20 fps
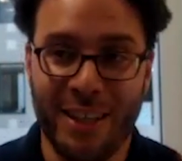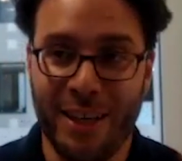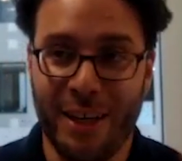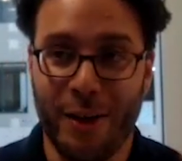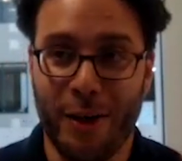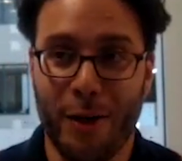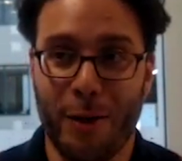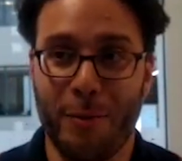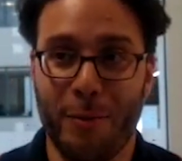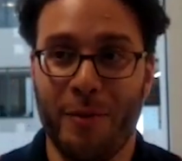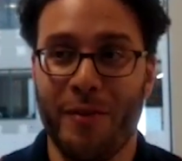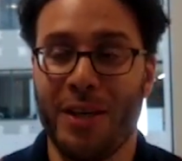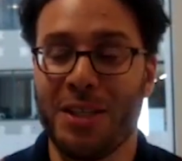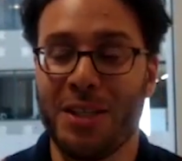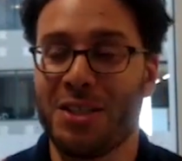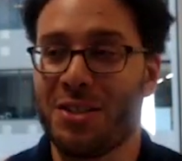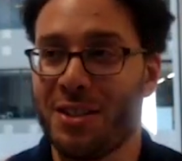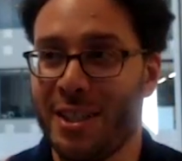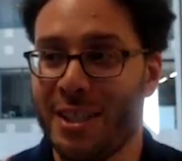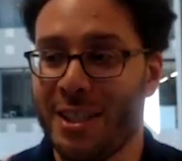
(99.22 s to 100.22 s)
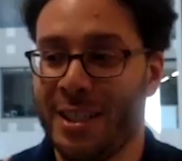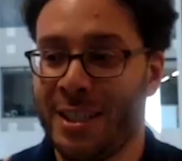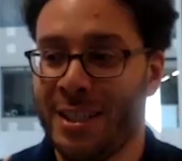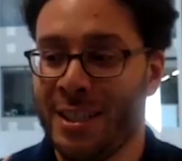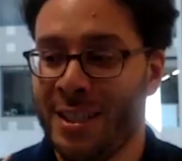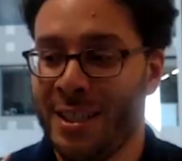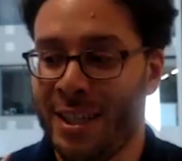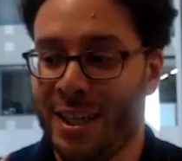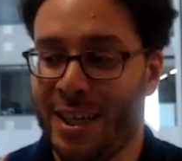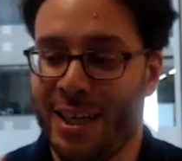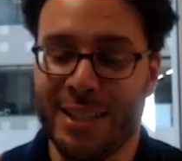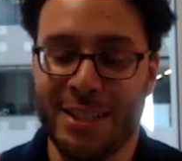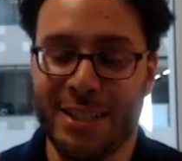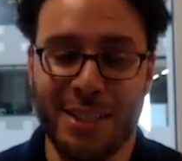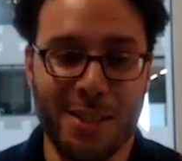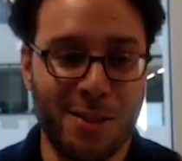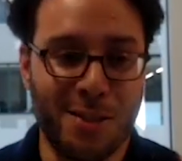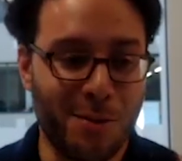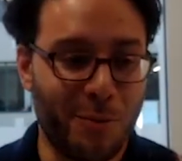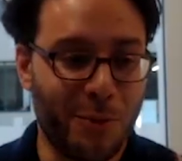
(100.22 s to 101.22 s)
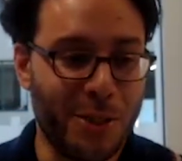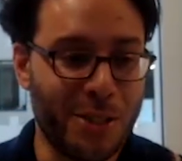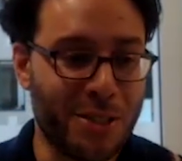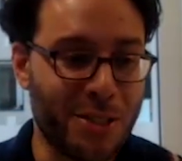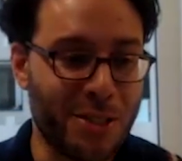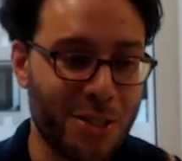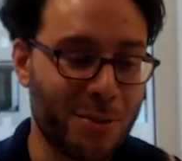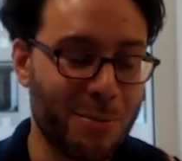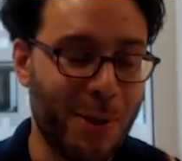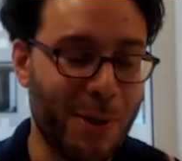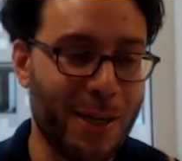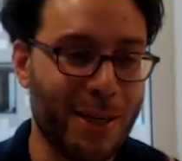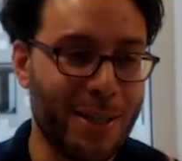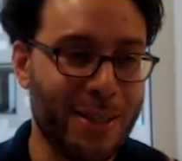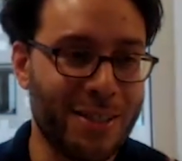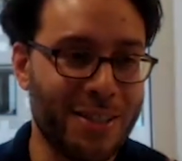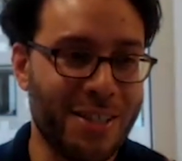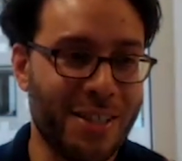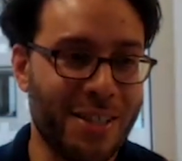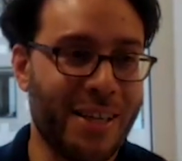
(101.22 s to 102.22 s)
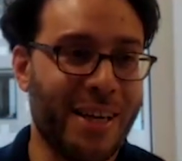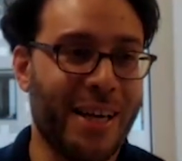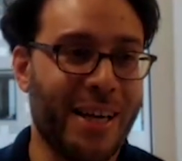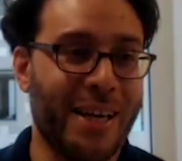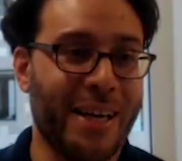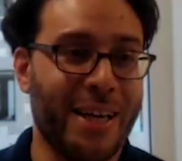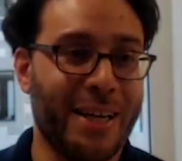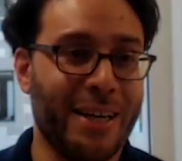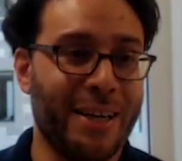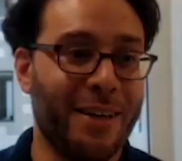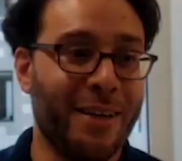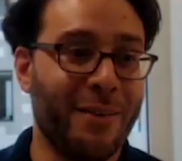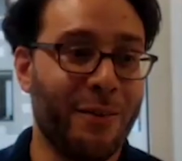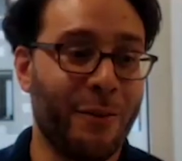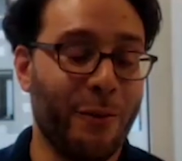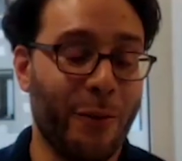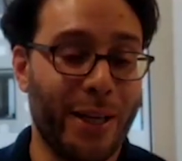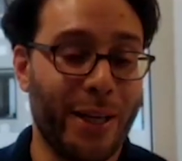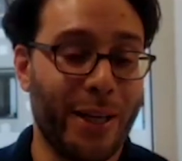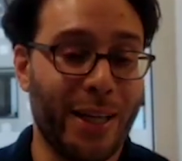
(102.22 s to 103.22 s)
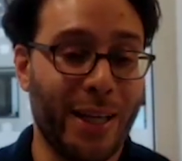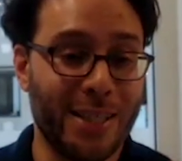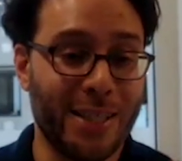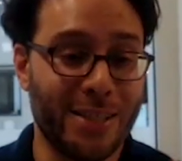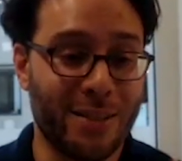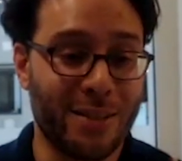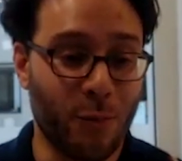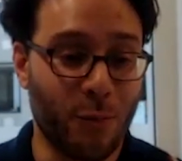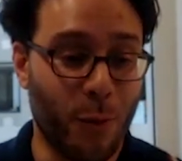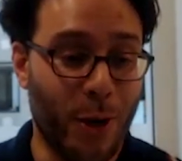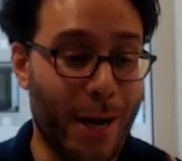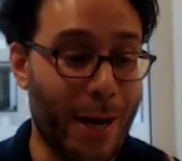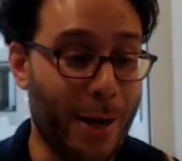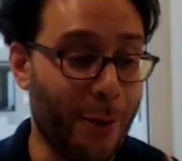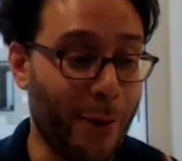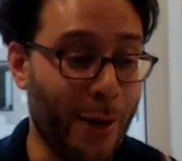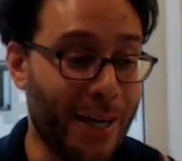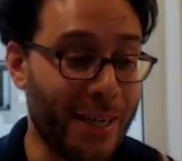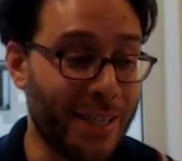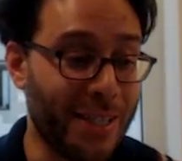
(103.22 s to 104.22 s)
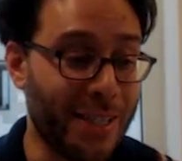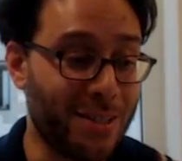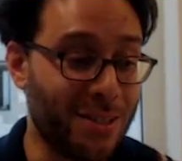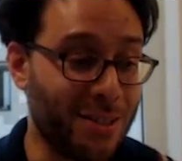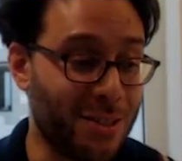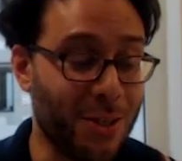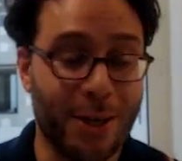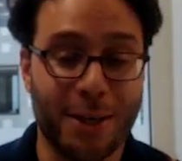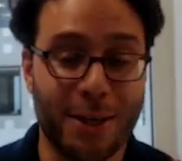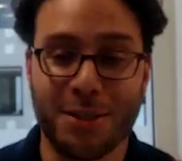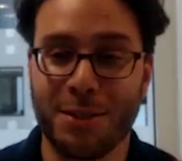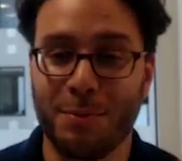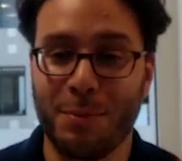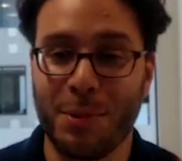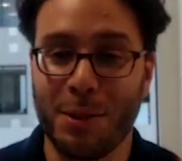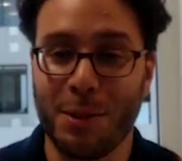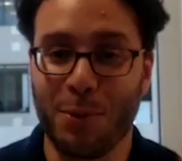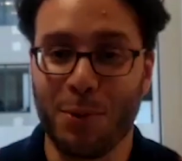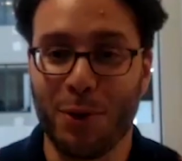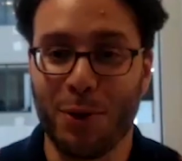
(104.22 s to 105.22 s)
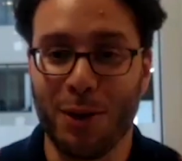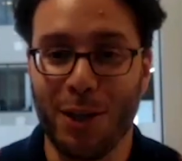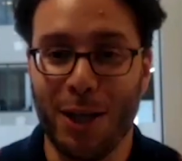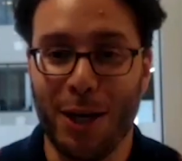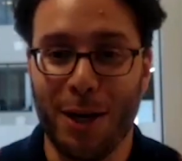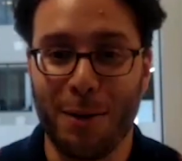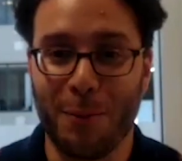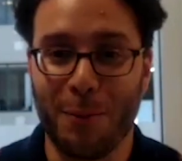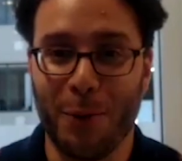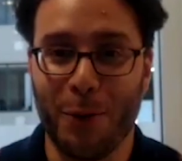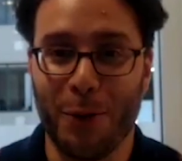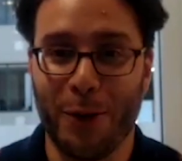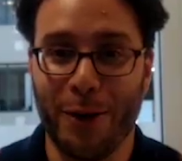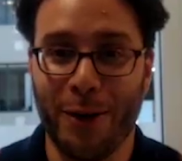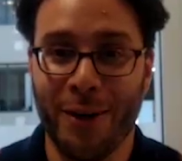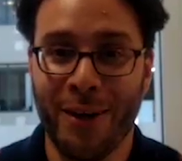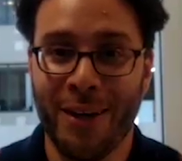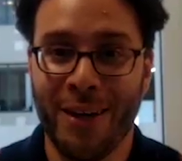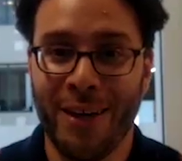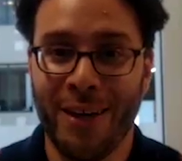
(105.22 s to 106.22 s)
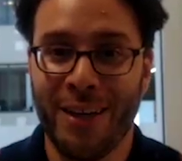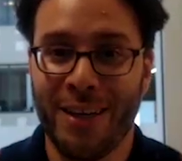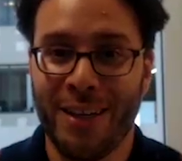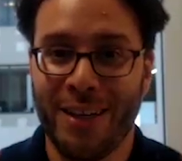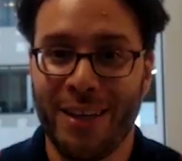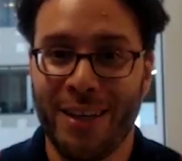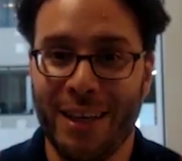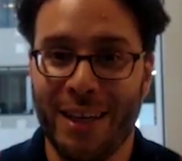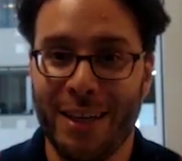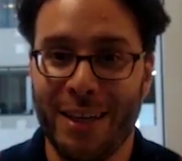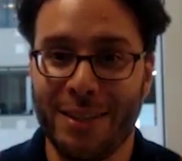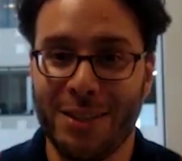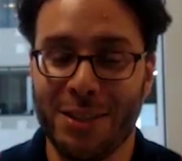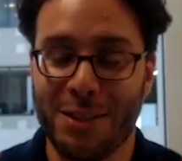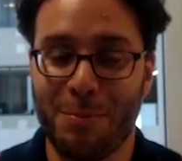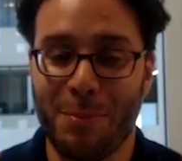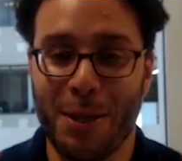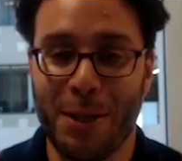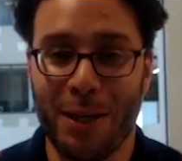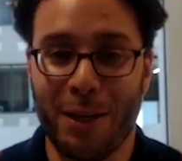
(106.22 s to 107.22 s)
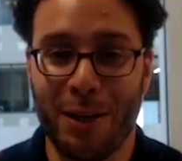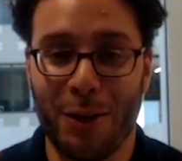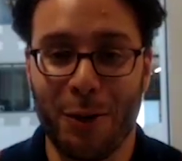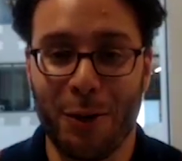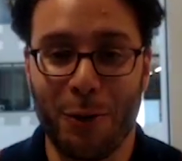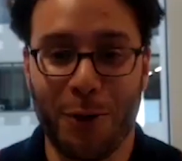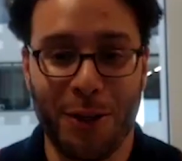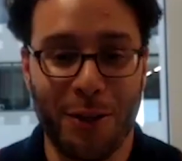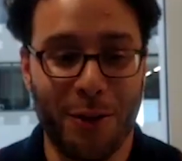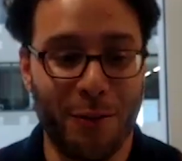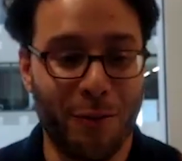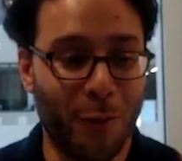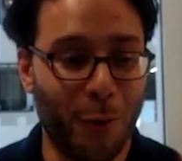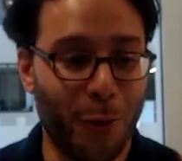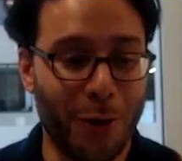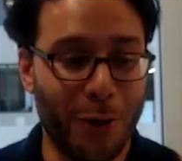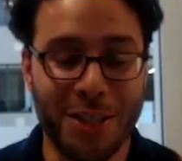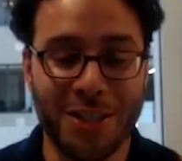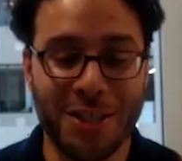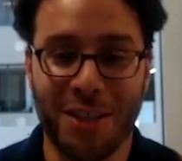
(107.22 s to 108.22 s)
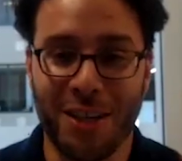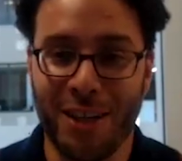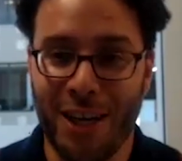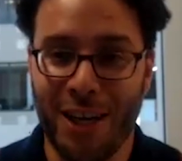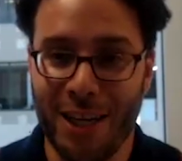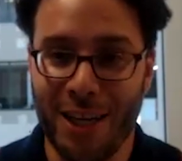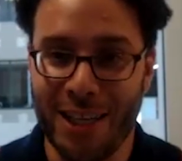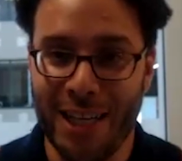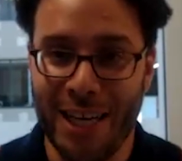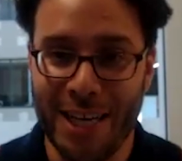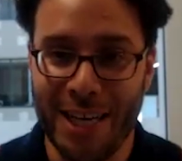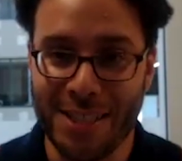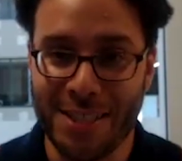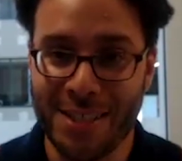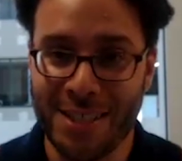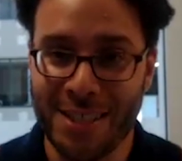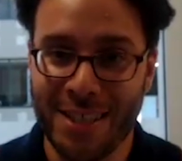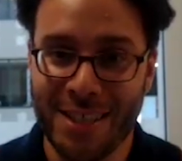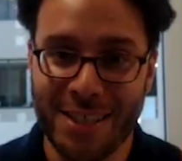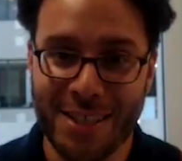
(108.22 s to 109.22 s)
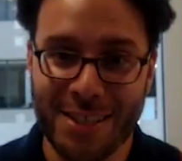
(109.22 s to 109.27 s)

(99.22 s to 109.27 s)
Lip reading: Eventually, I did some research biology and realized, wow, I need to talk to people a lot more and just be alone in the forest a lot less.